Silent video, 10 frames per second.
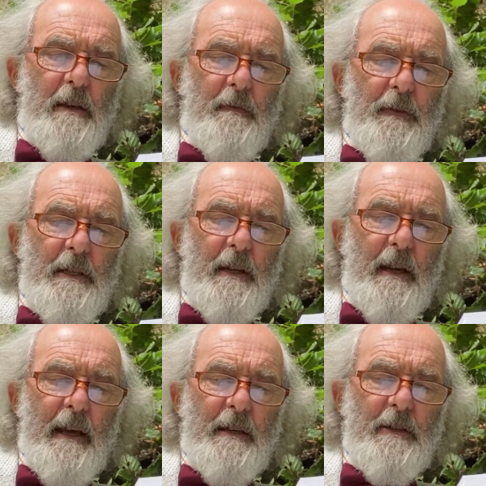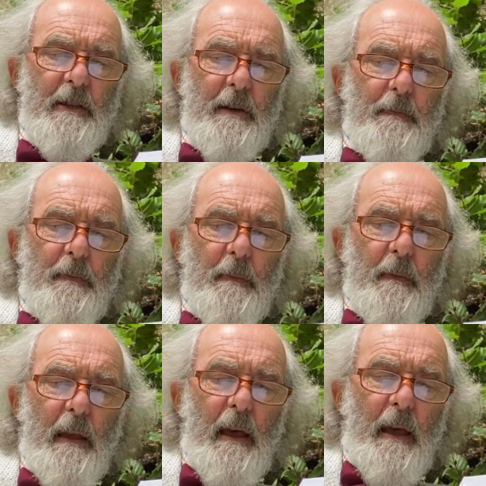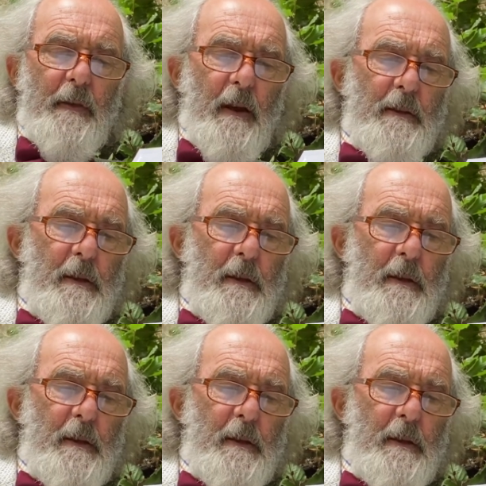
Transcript: and physical energy, there is